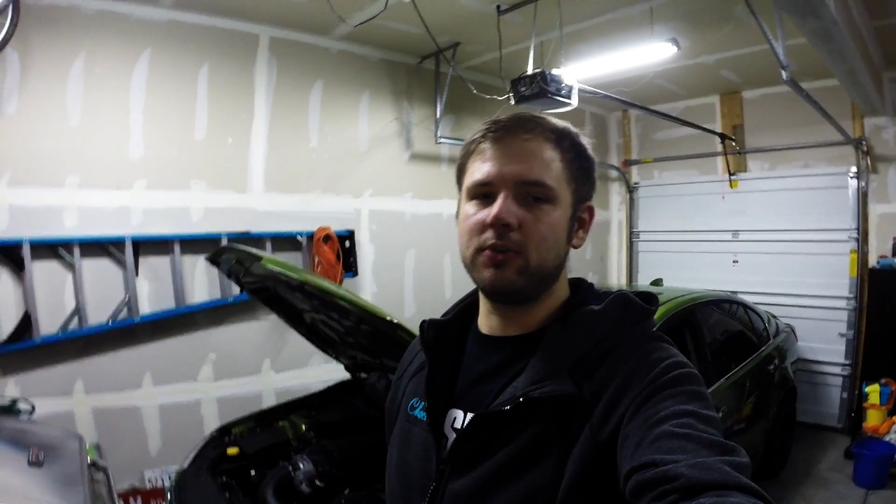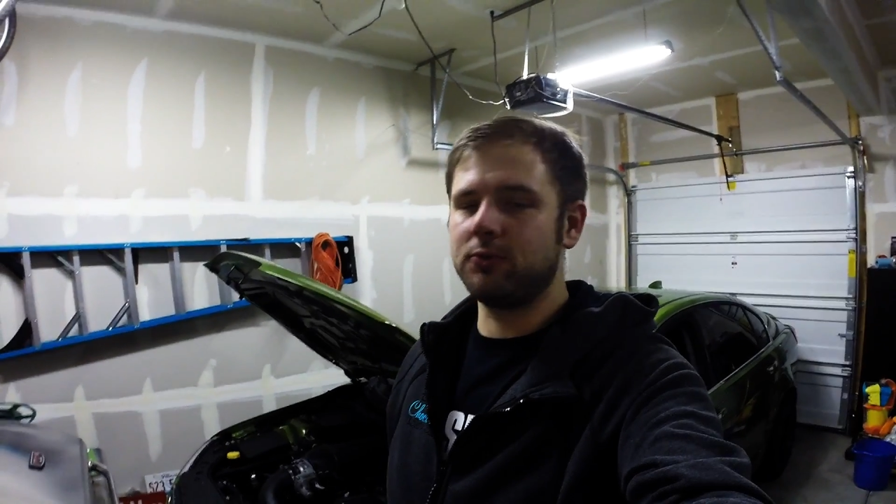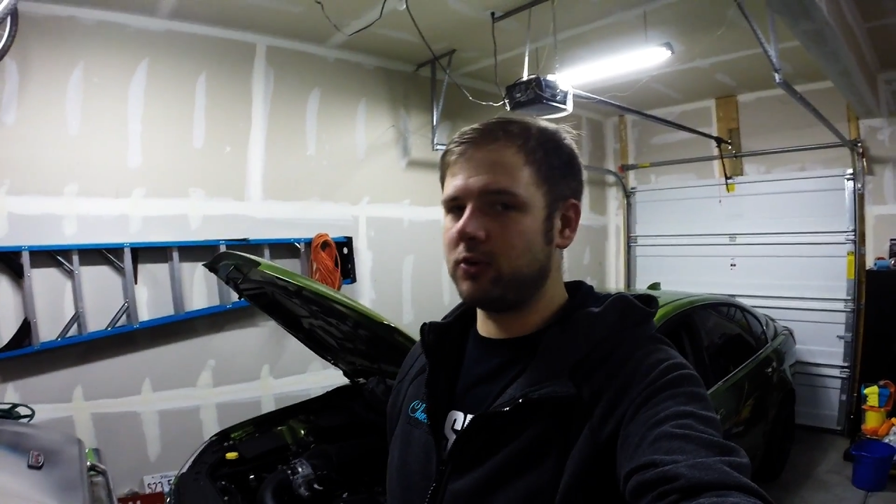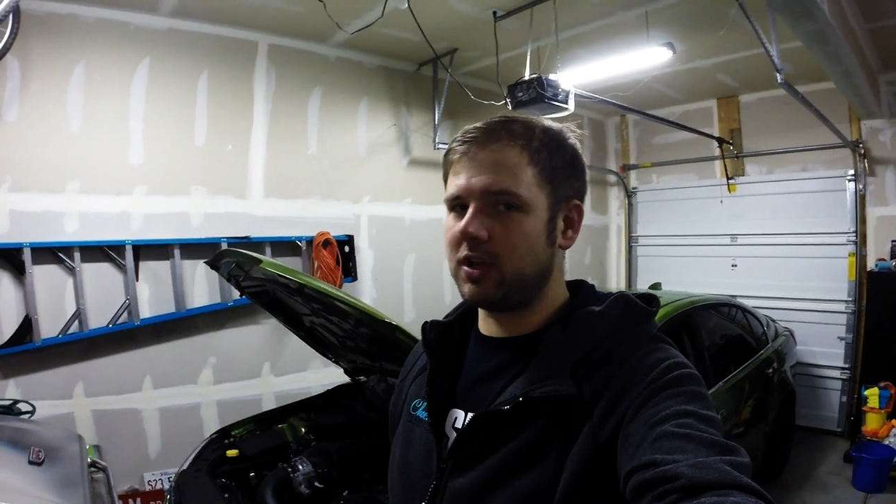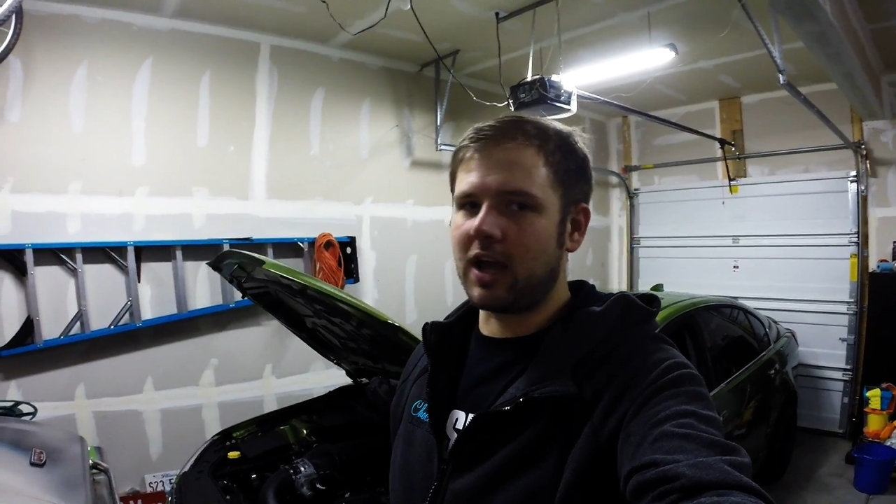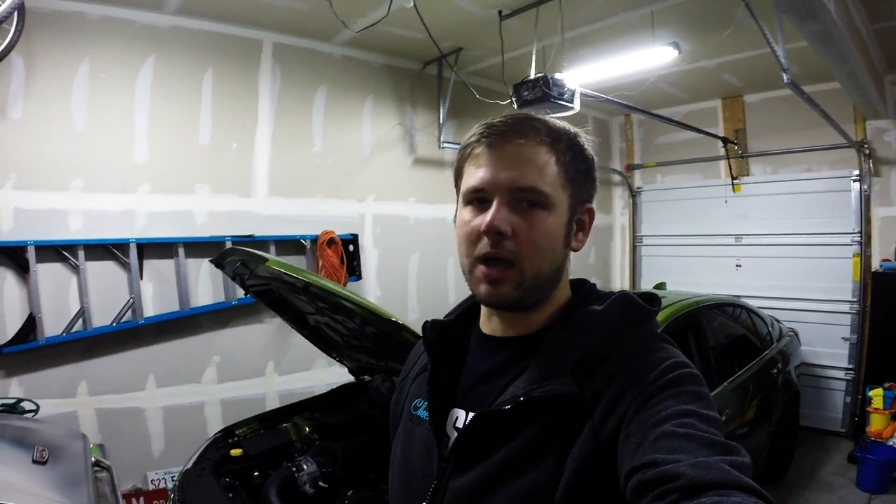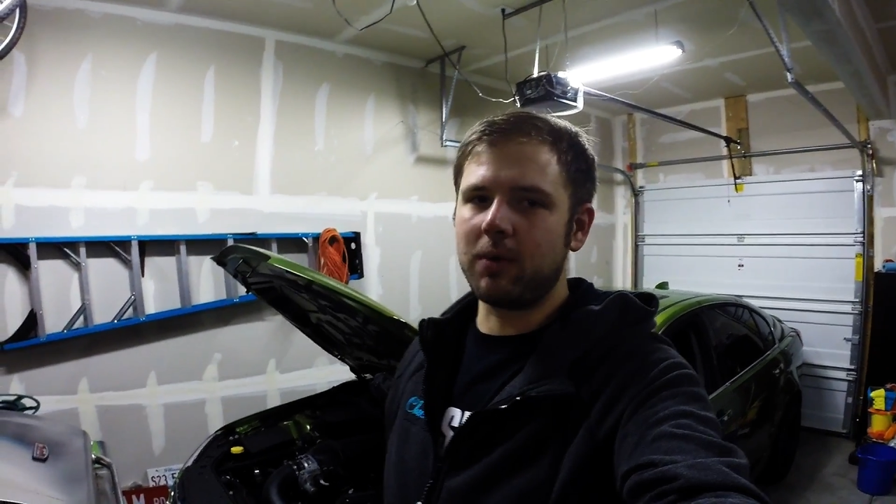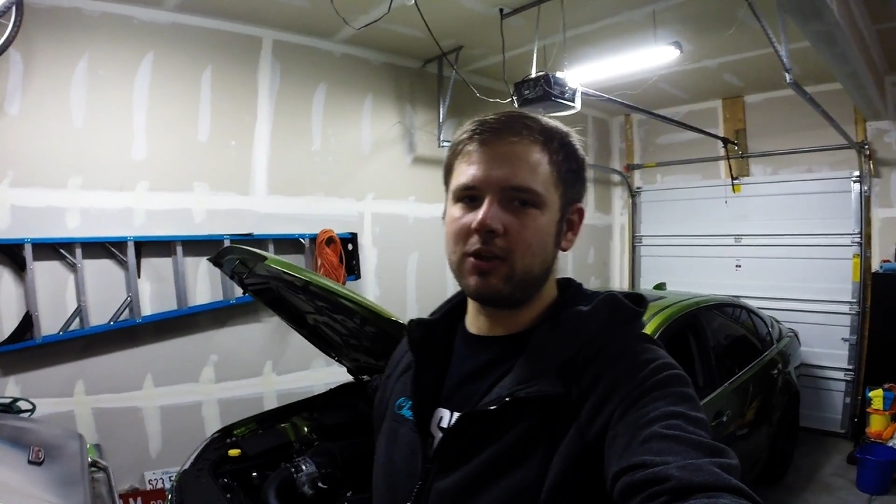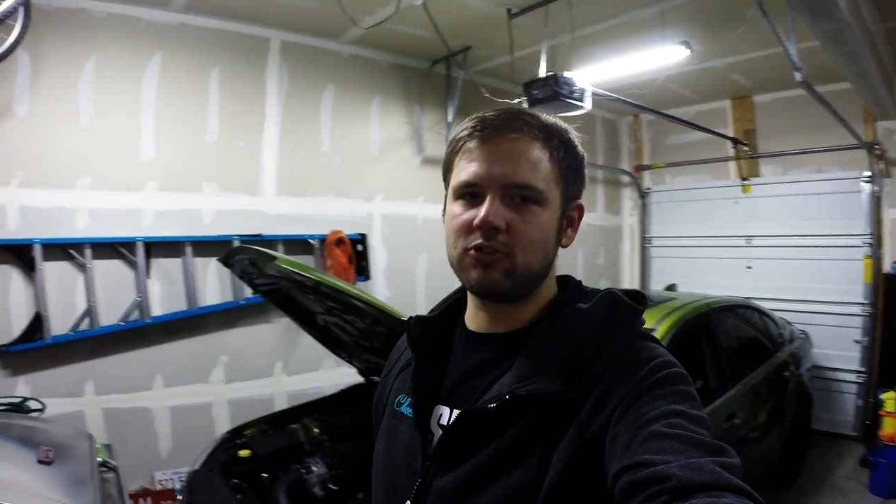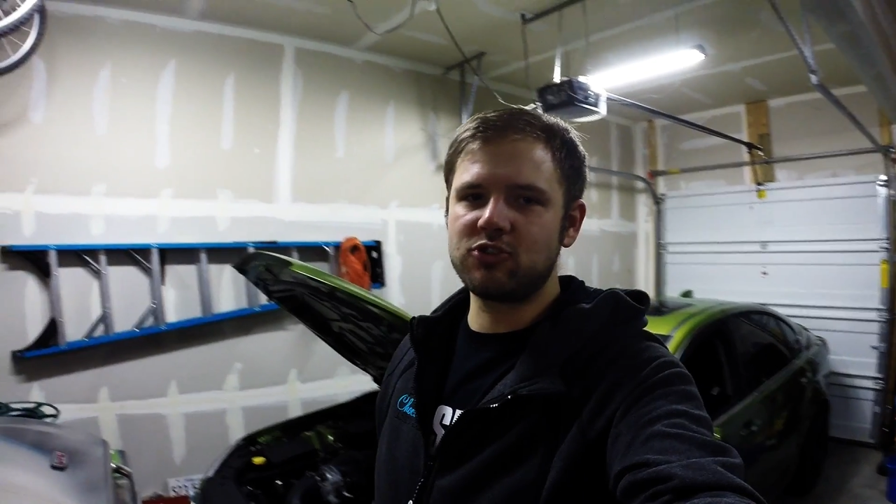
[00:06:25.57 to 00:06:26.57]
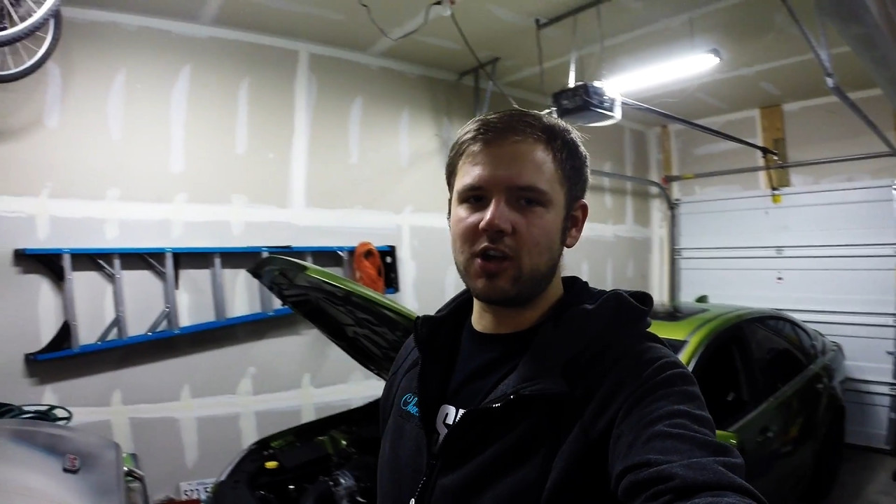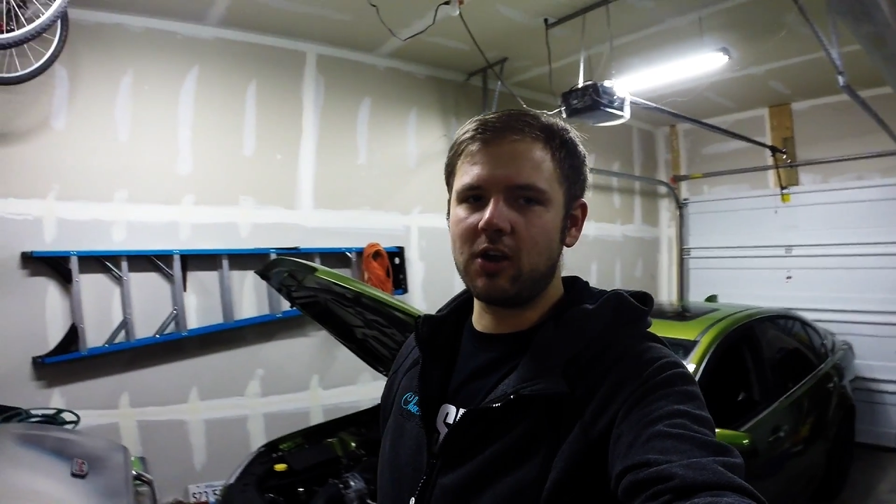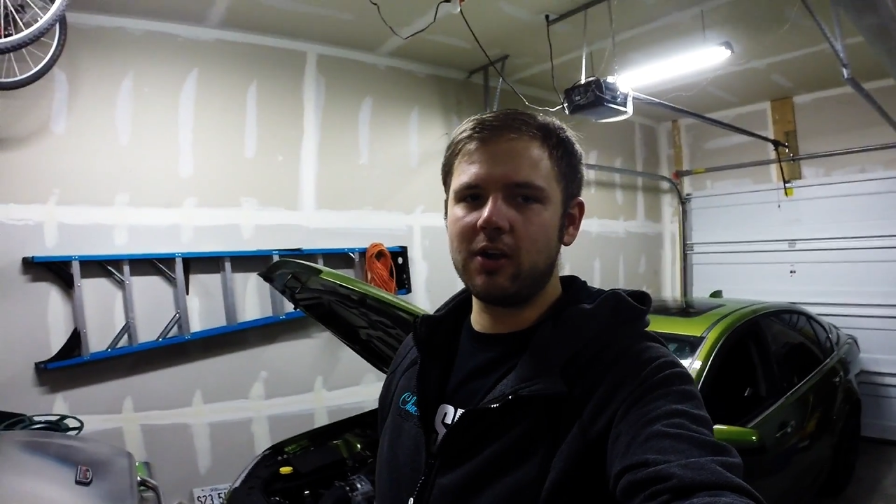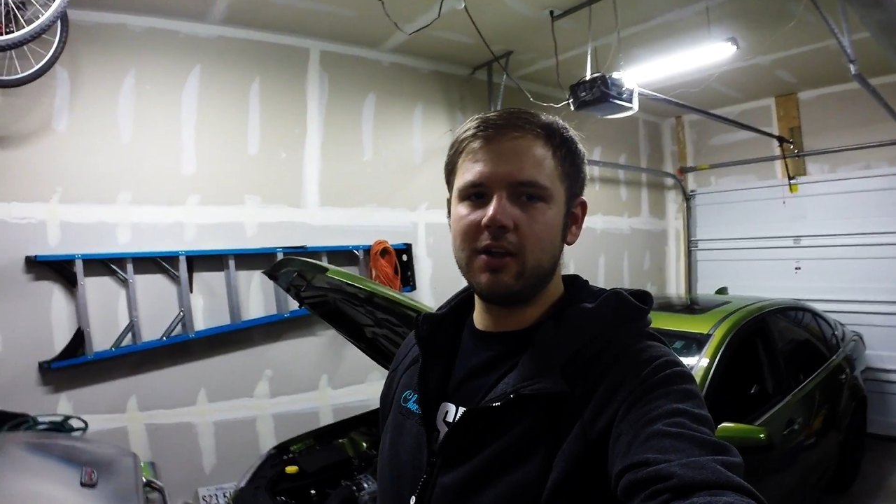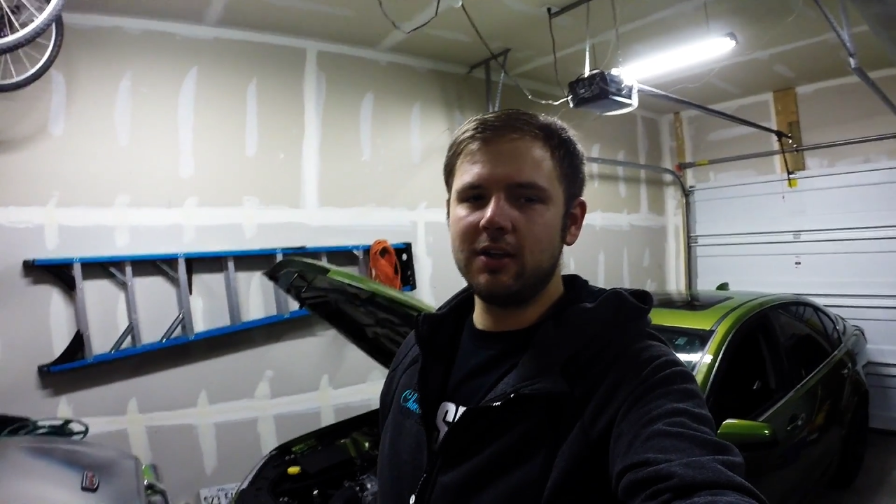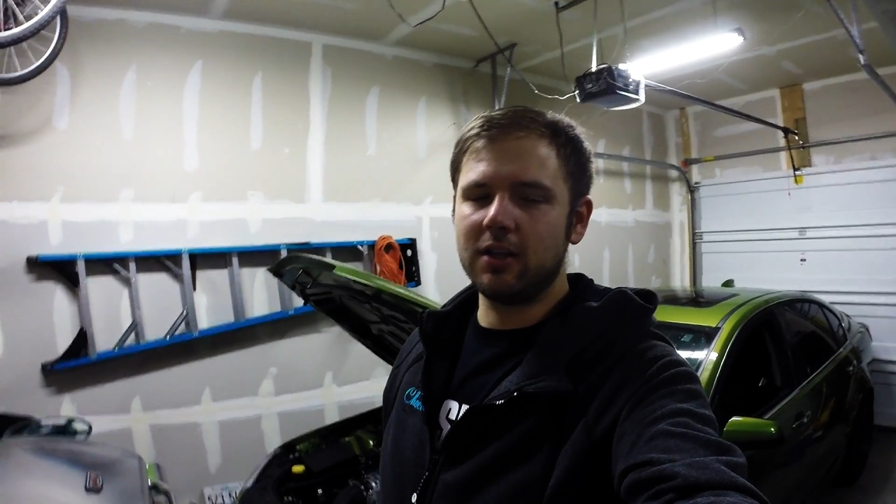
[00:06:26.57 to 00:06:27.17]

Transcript: Feel free to comment, share,